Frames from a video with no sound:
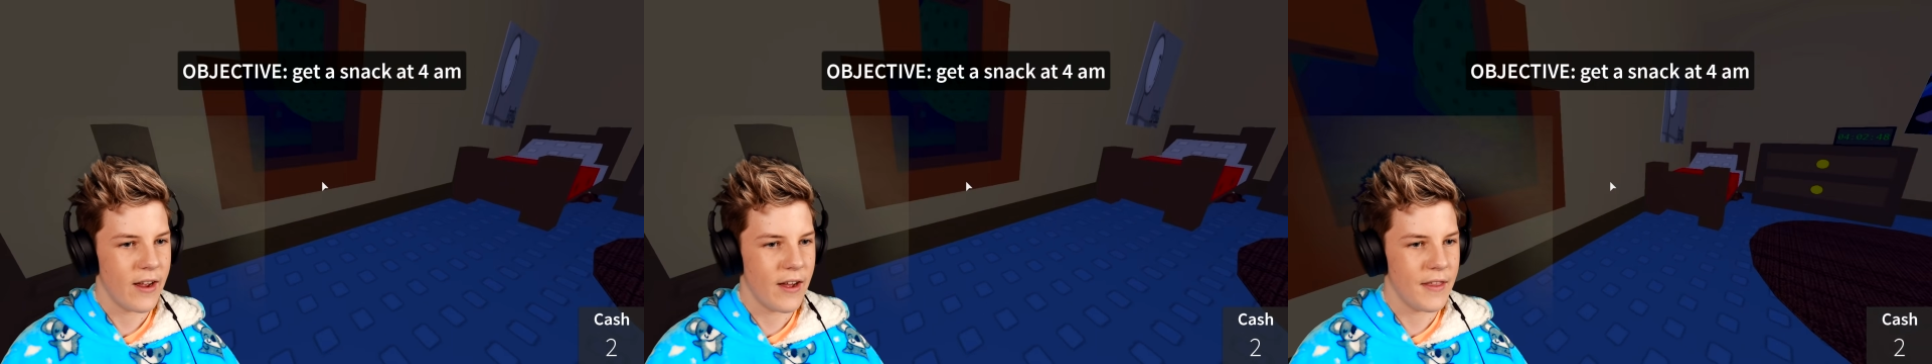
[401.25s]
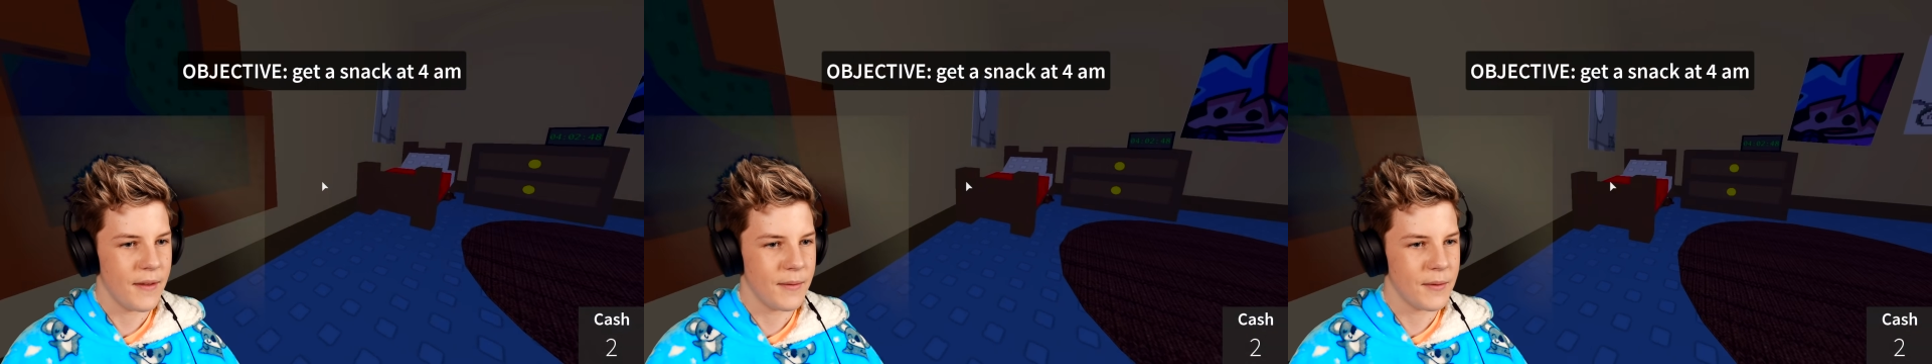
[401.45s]

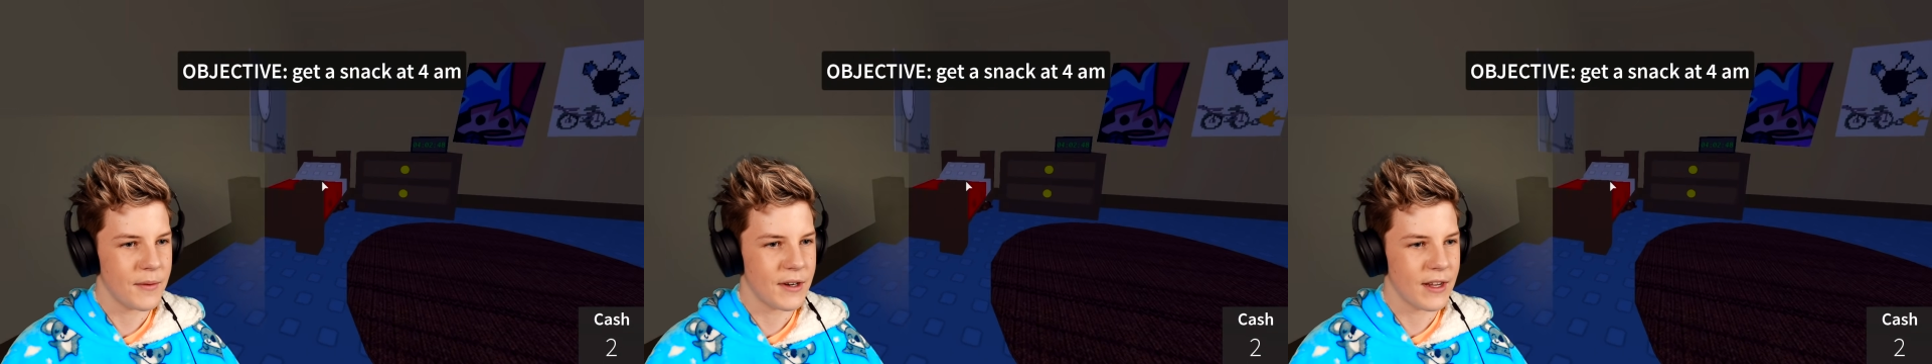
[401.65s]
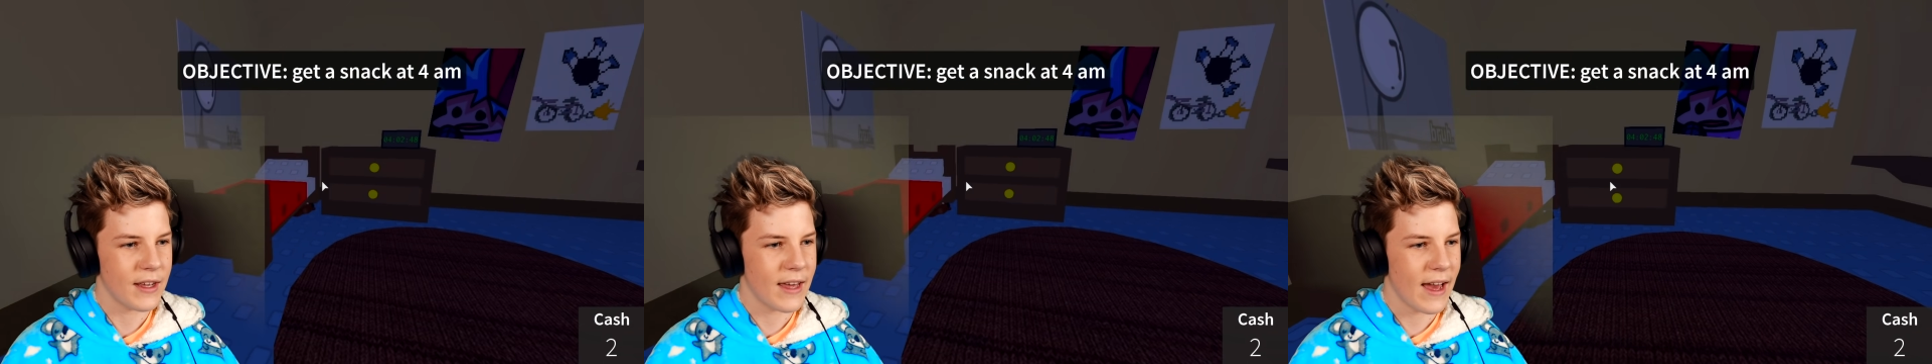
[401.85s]
And then we
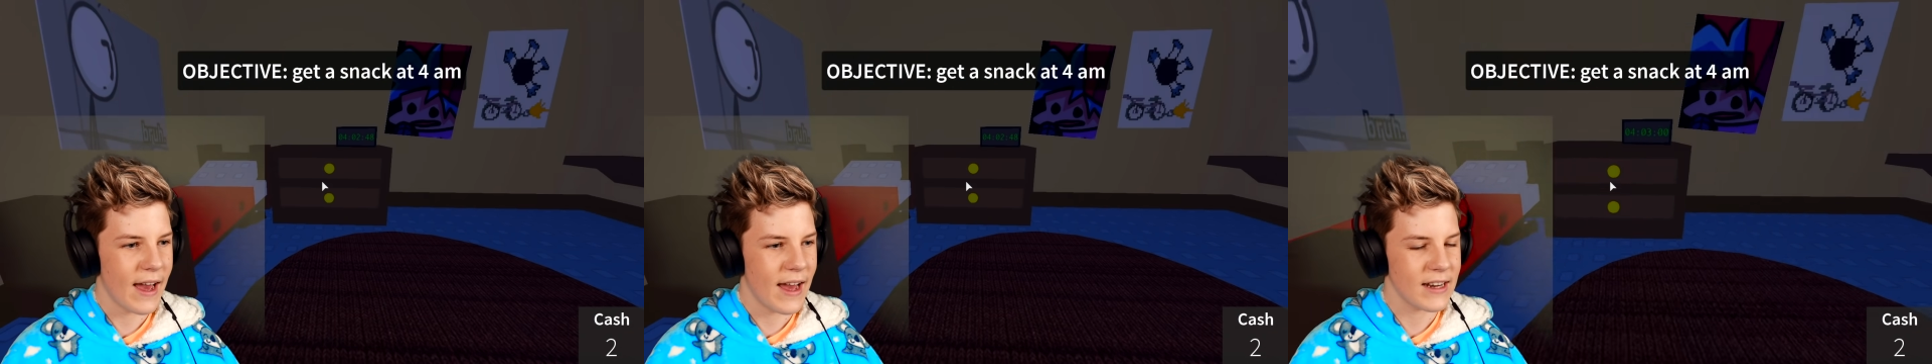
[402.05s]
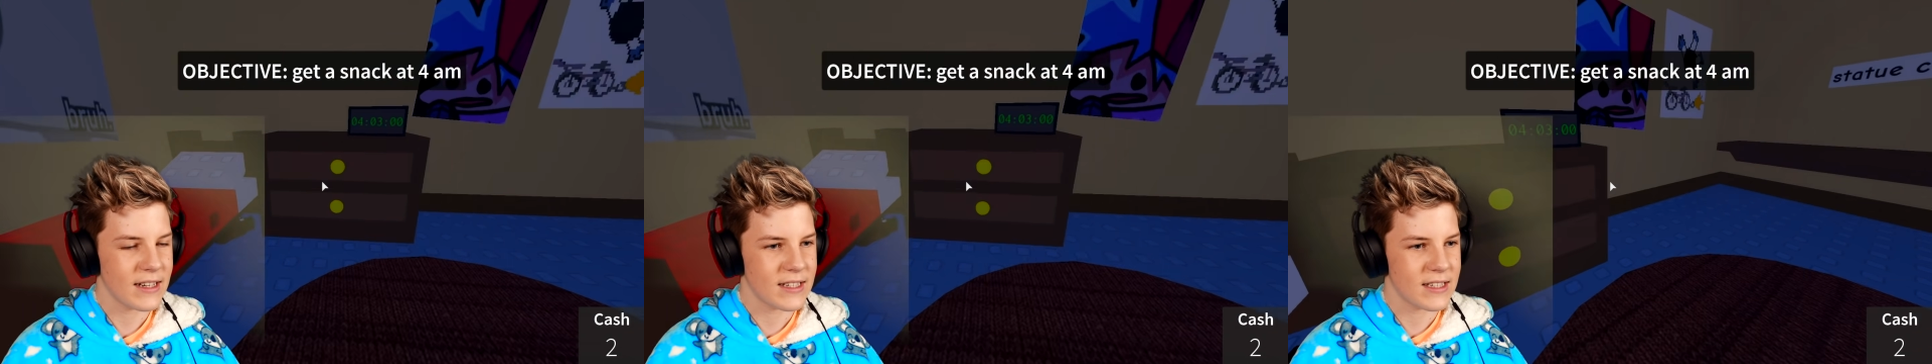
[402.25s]
want to
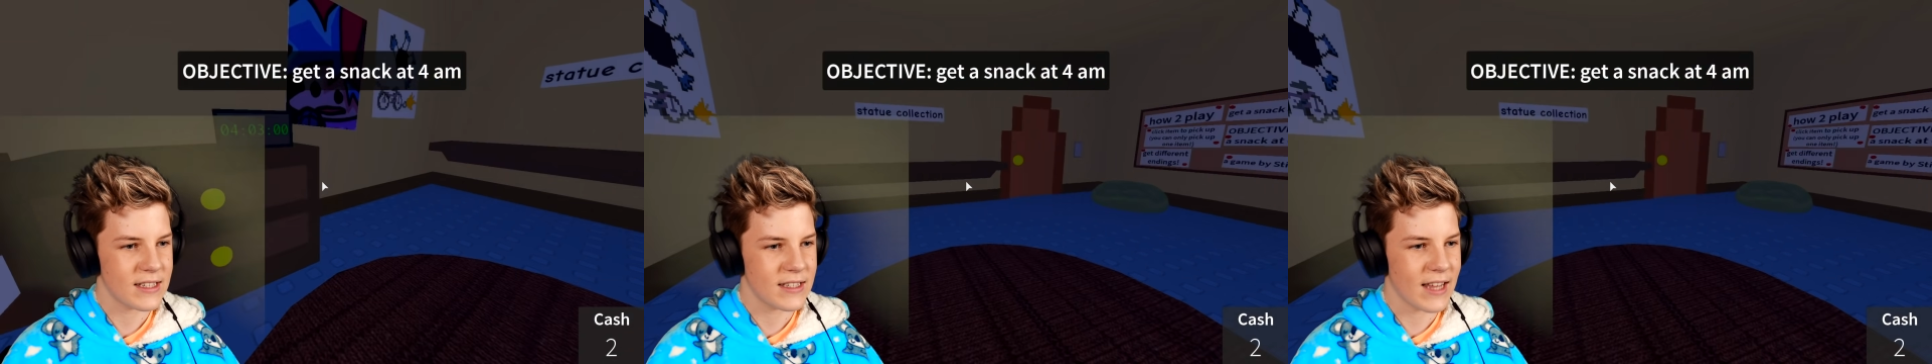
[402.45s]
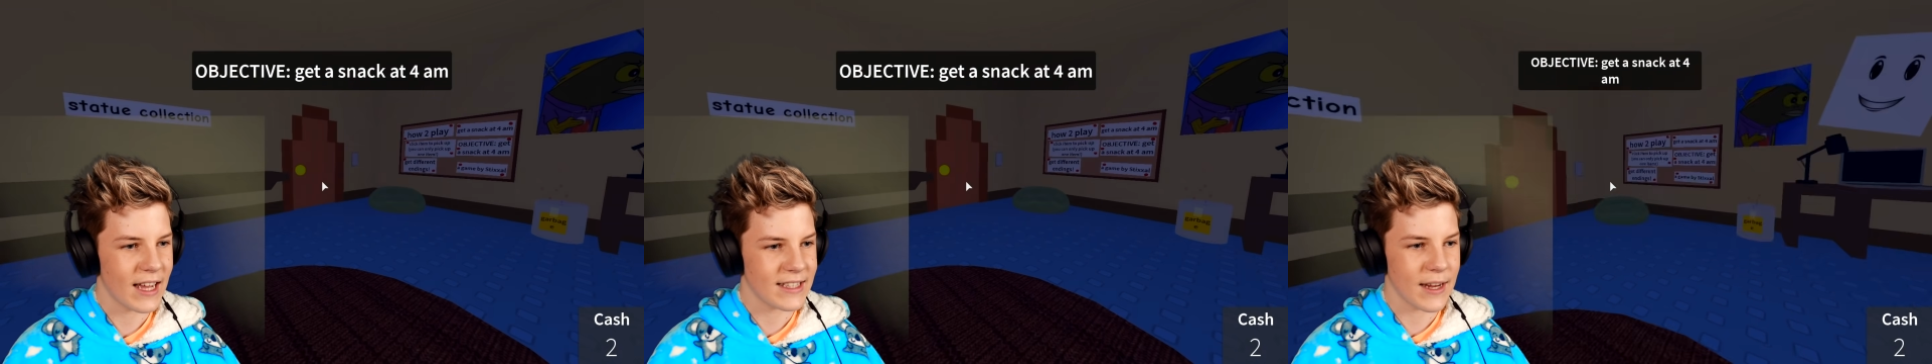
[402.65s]
get...
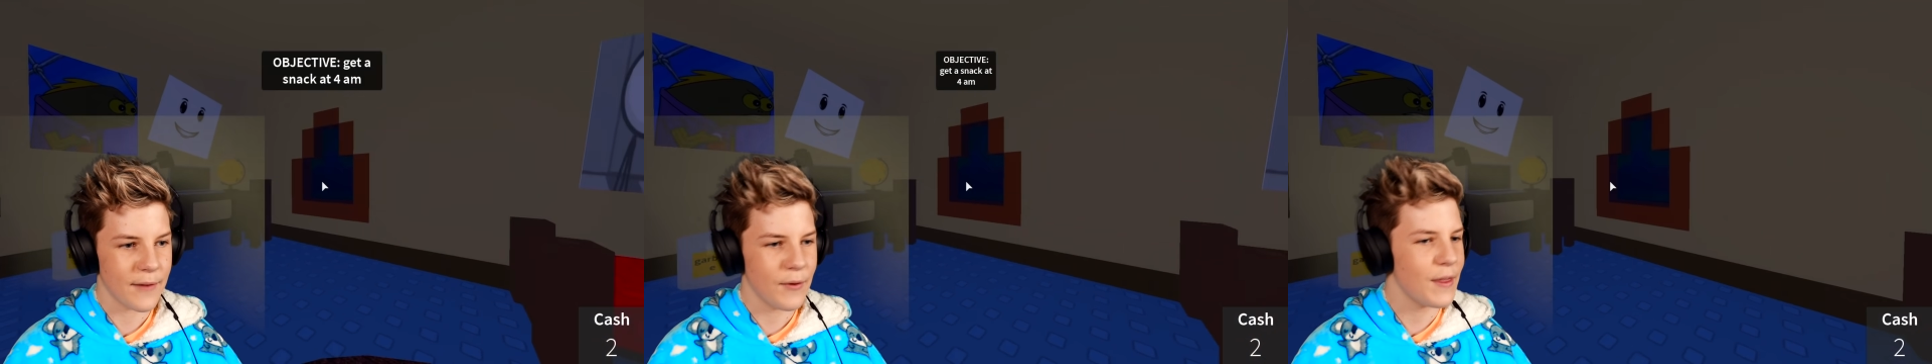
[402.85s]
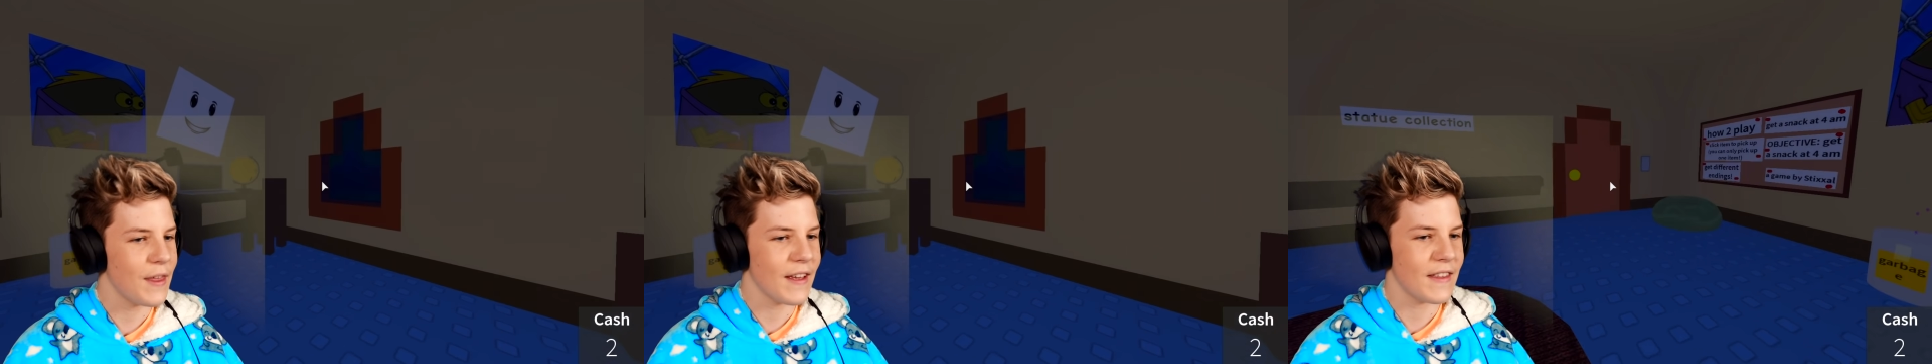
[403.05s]
That's
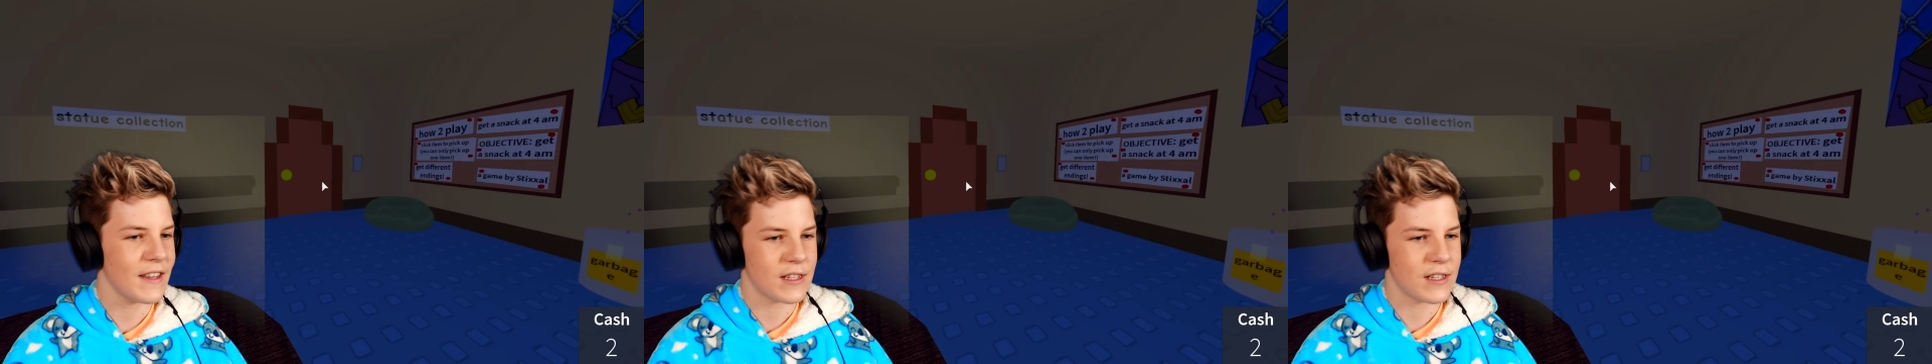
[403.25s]
everything in